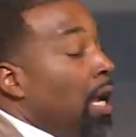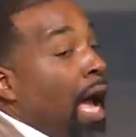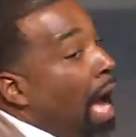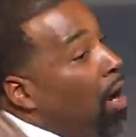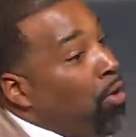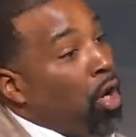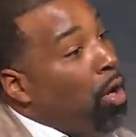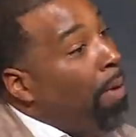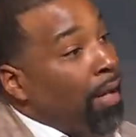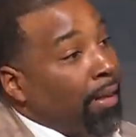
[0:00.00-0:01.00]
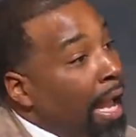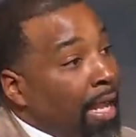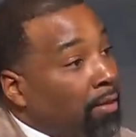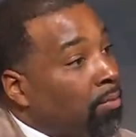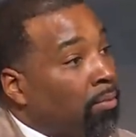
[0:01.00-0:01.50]
I don't know about
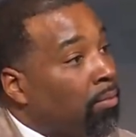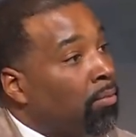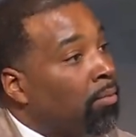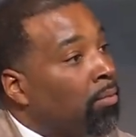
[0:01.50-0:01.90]
that.